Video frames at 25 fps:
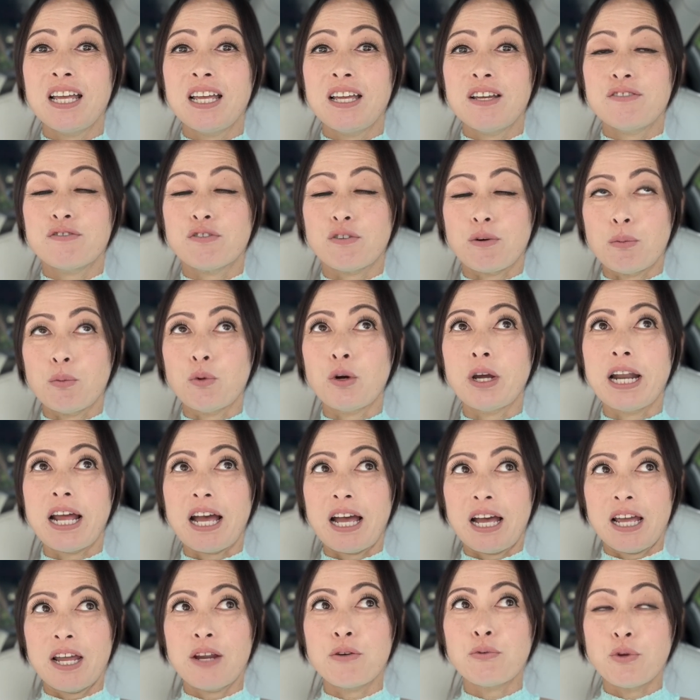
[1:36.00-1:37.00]
from what
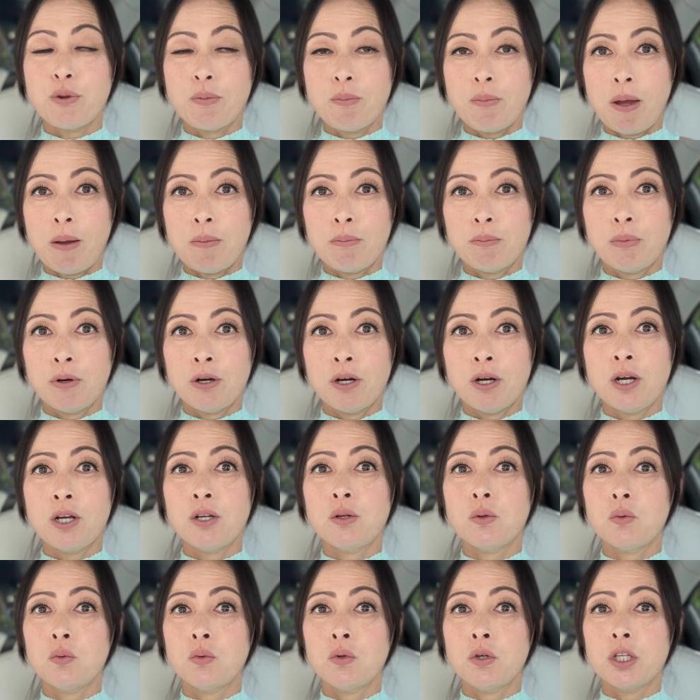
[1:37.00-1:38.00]
I remembered,
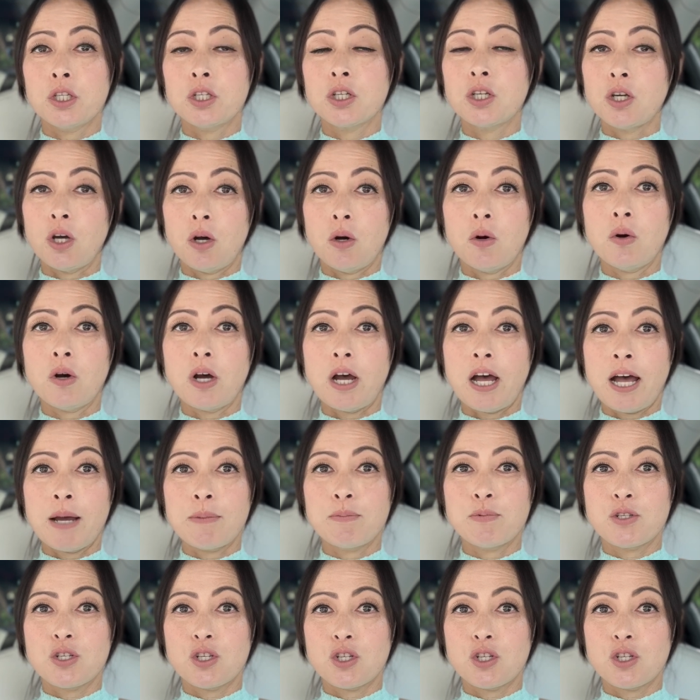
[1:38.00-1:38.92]
would go up